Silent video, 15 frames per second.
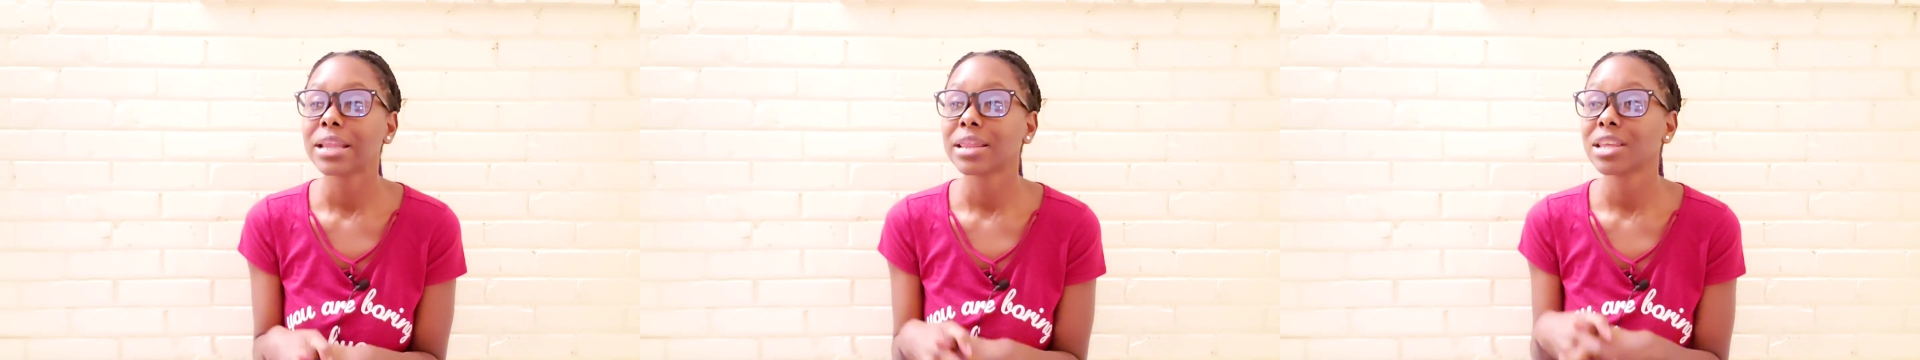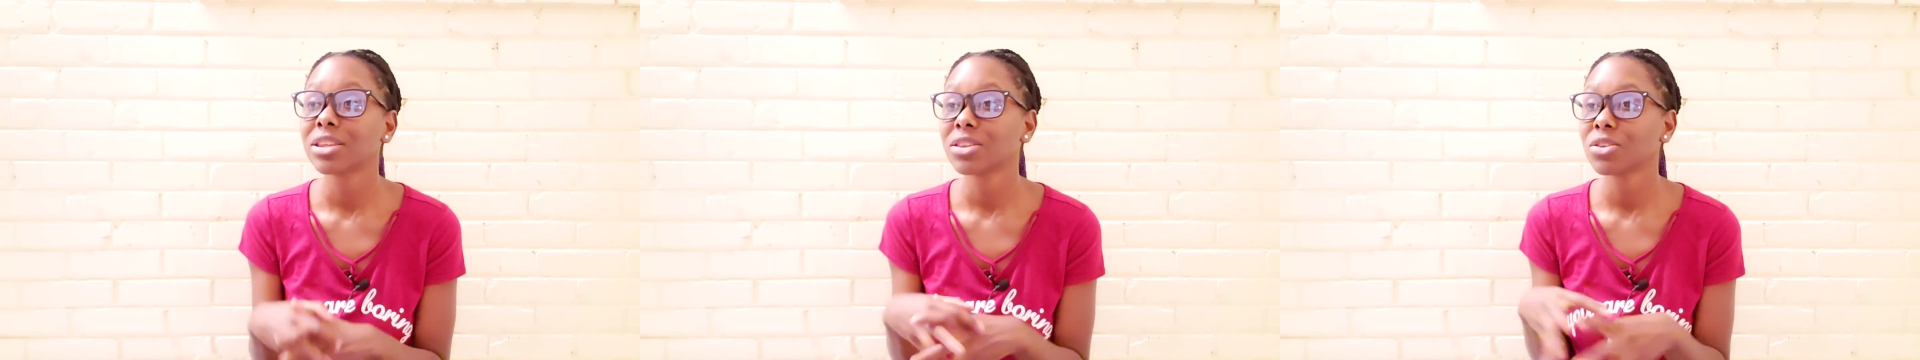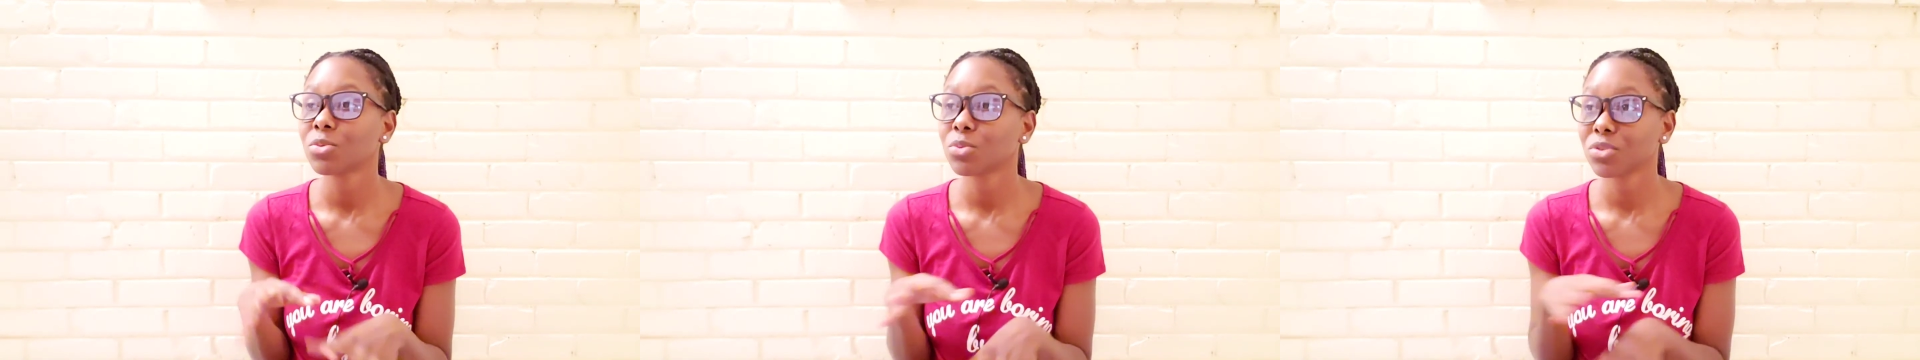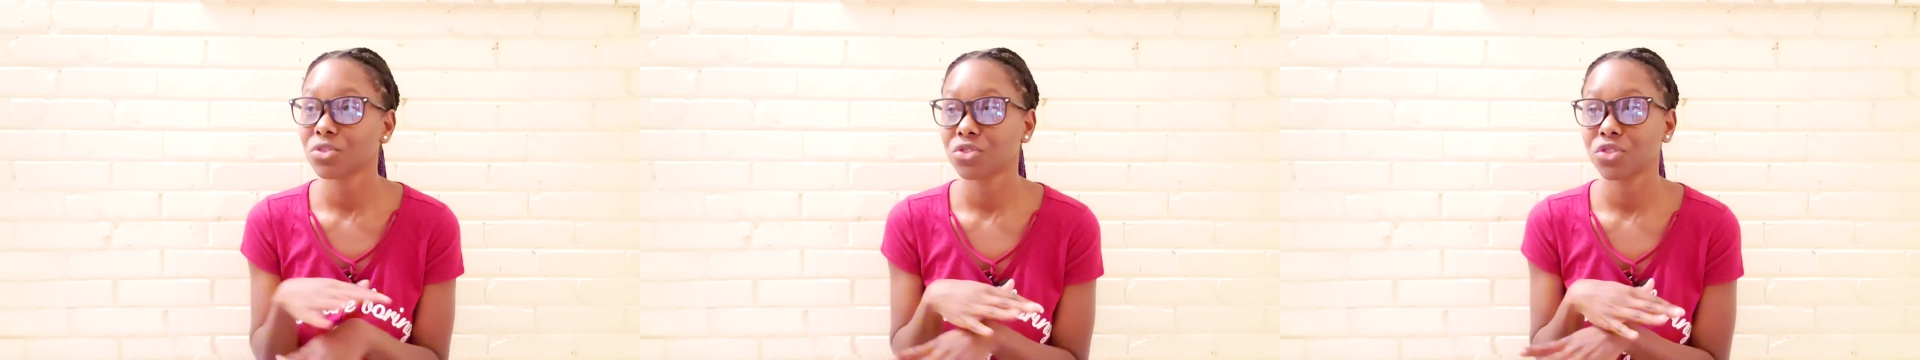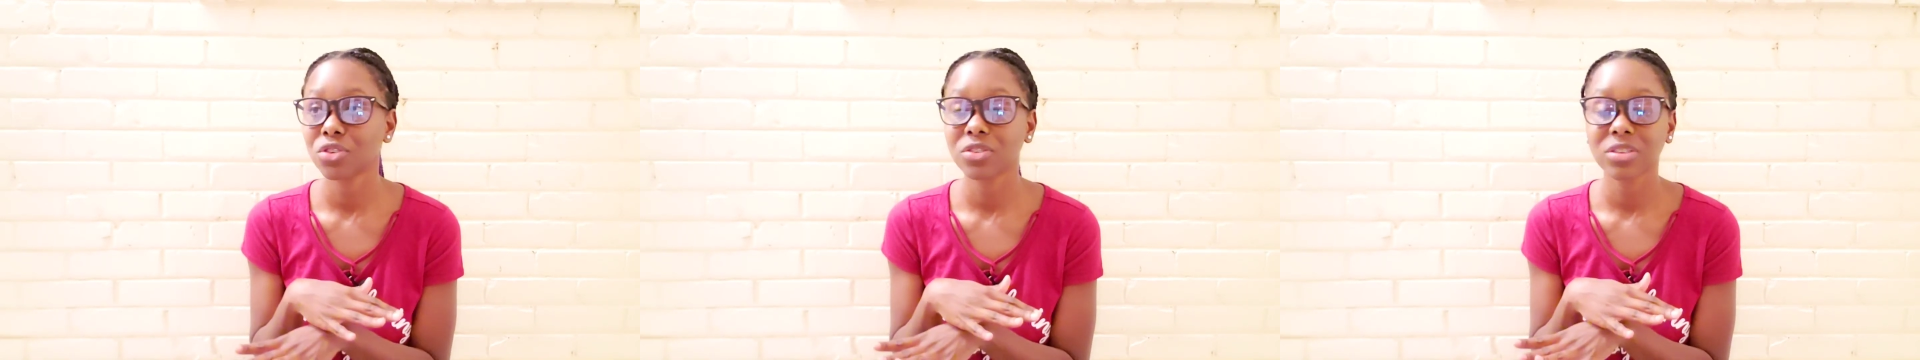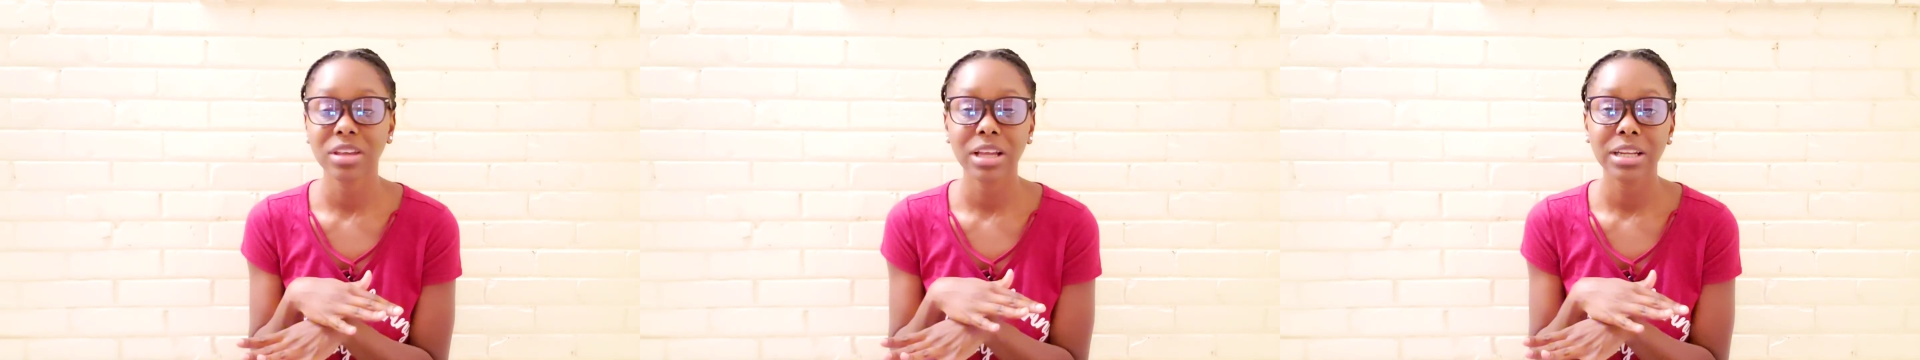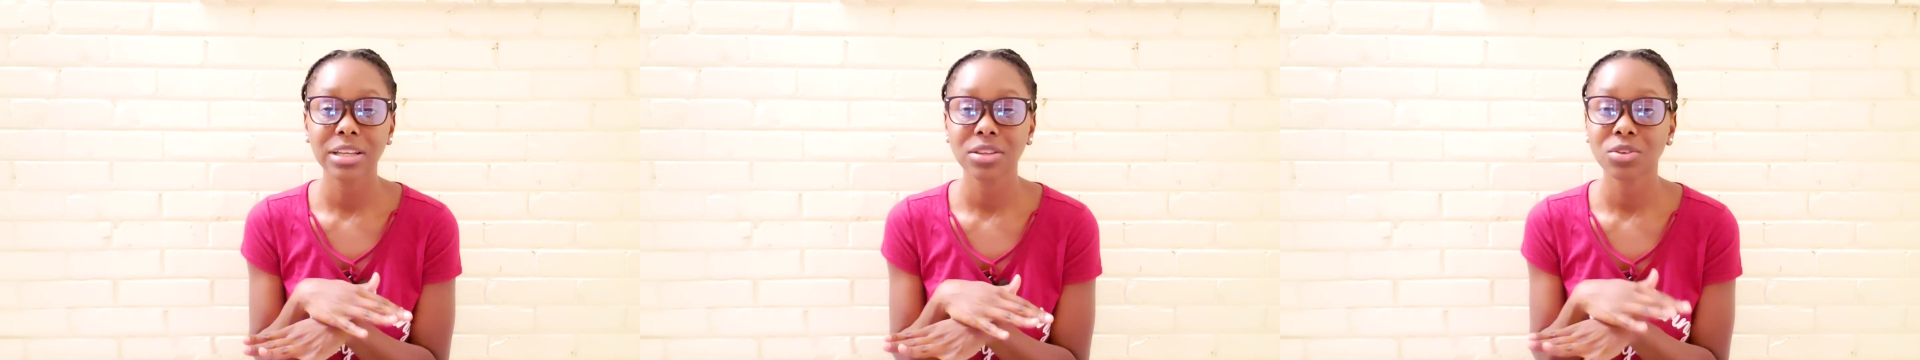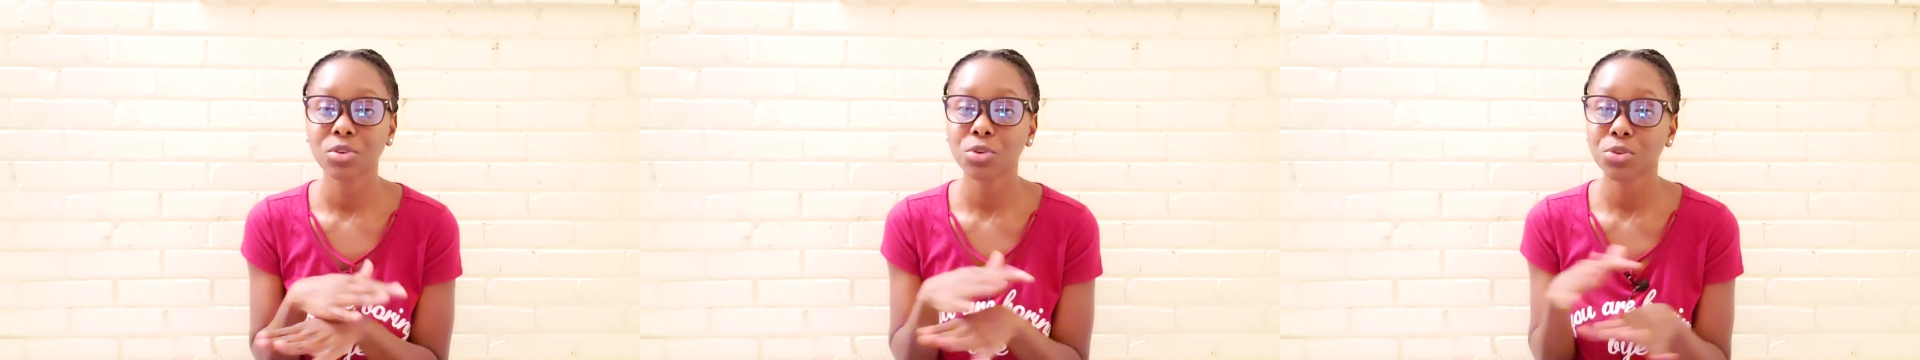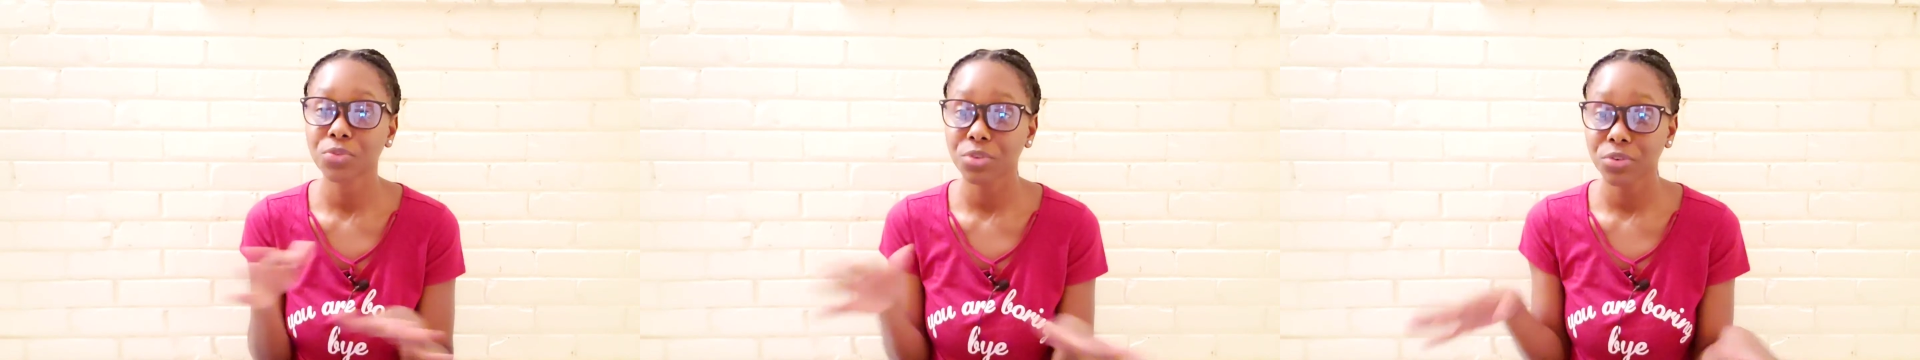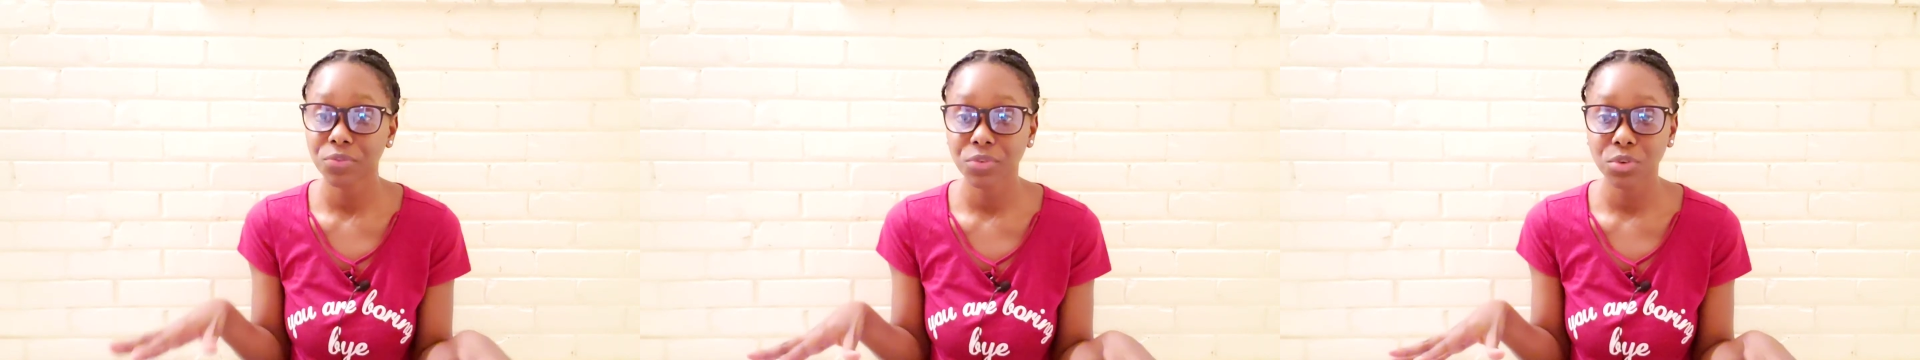This was just a little
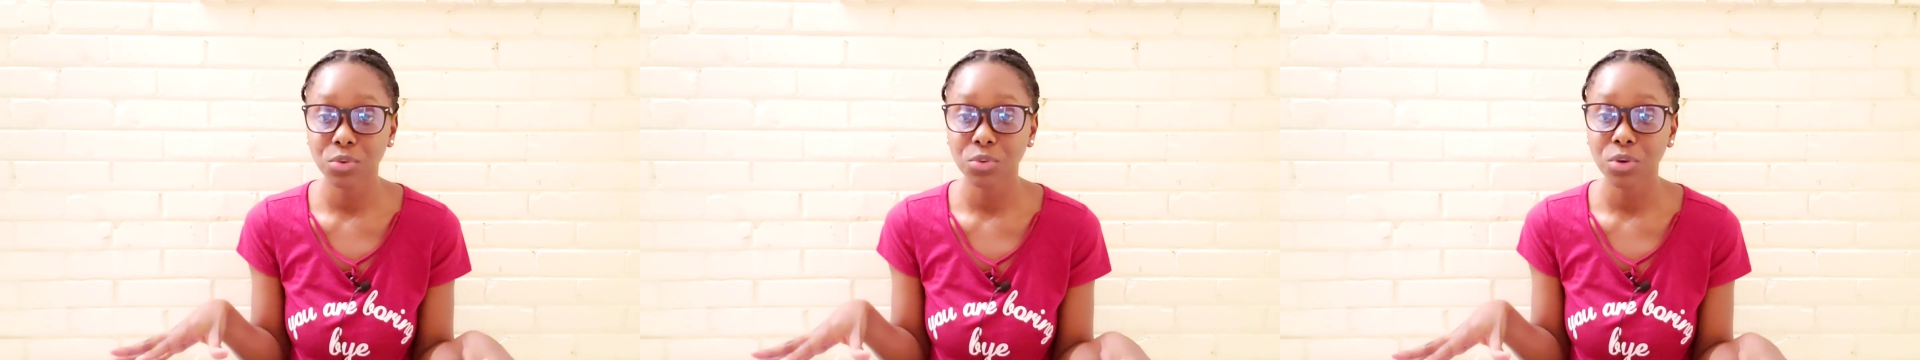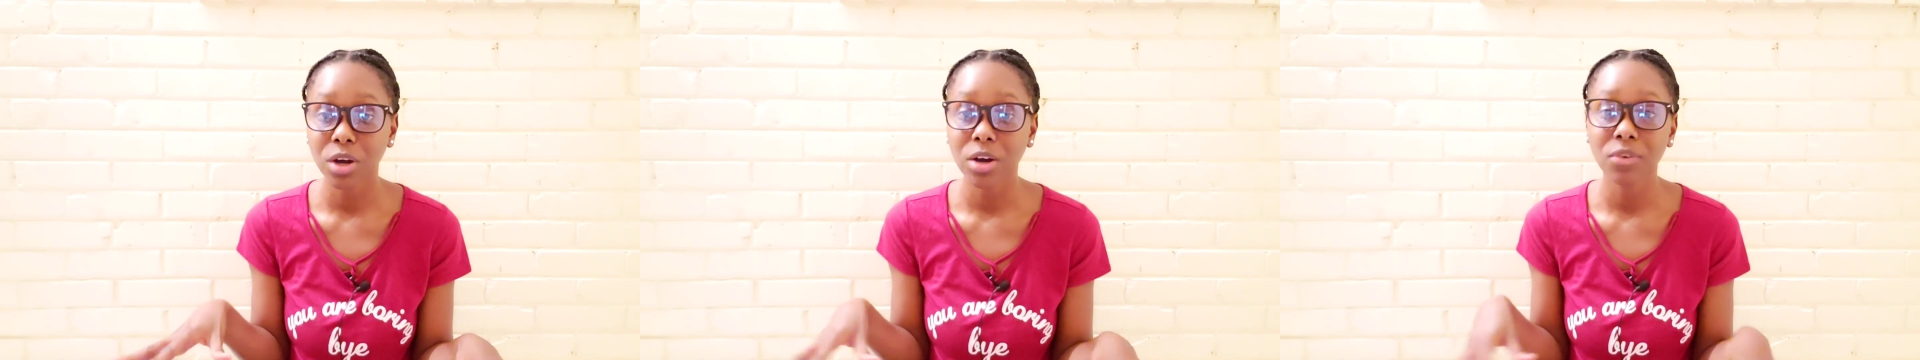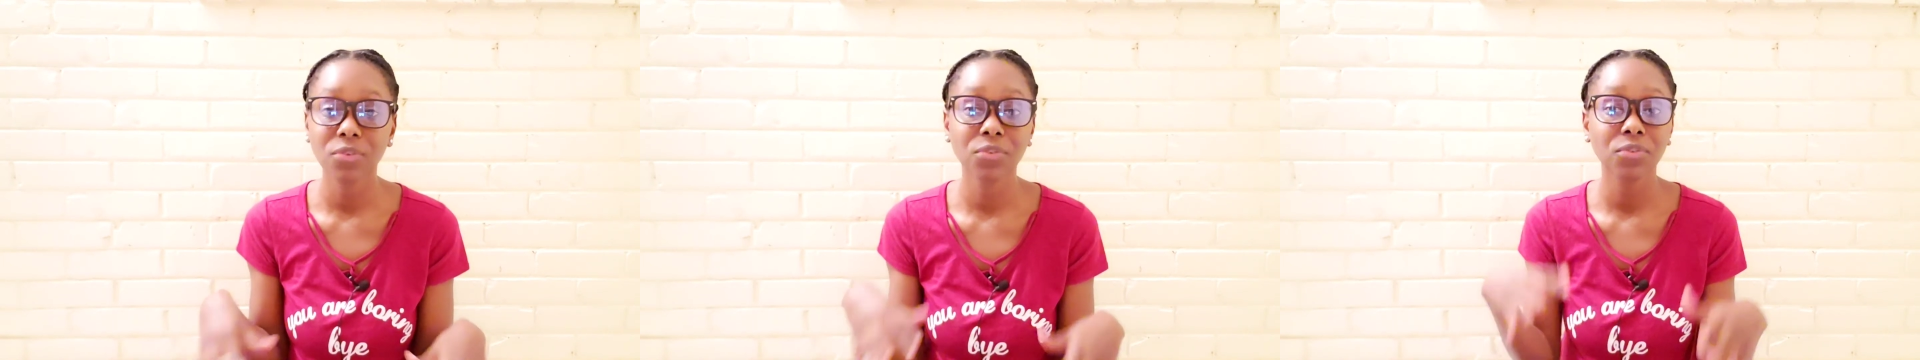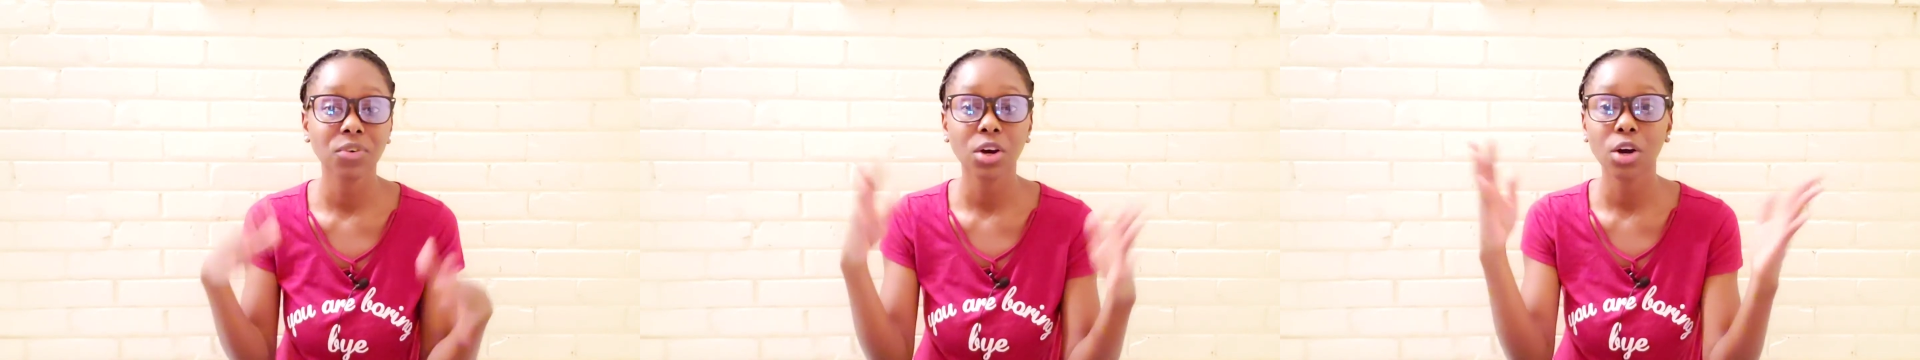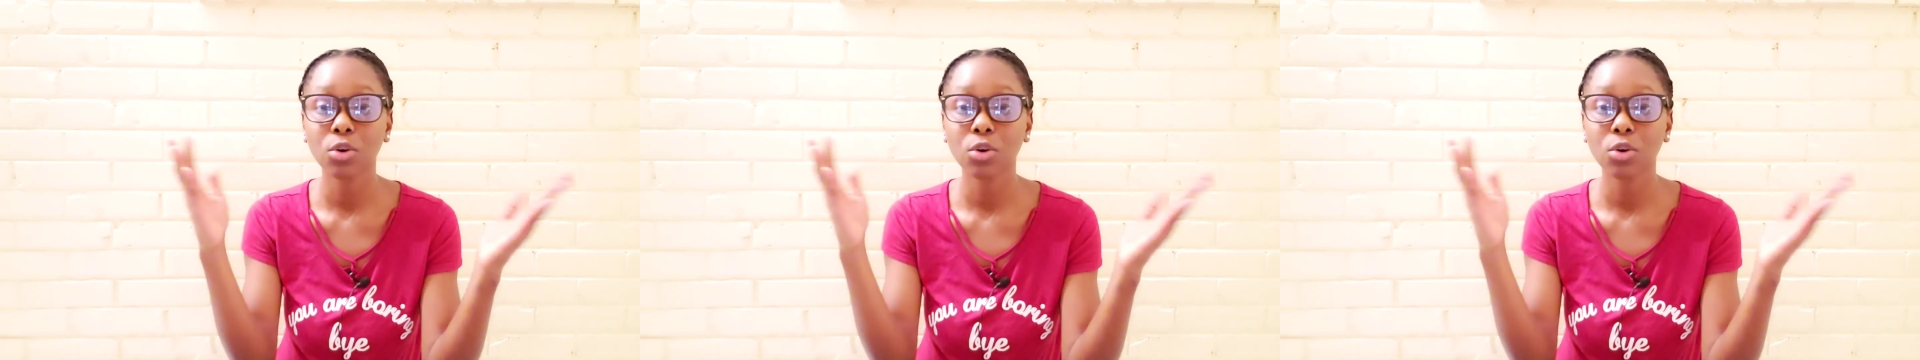overview of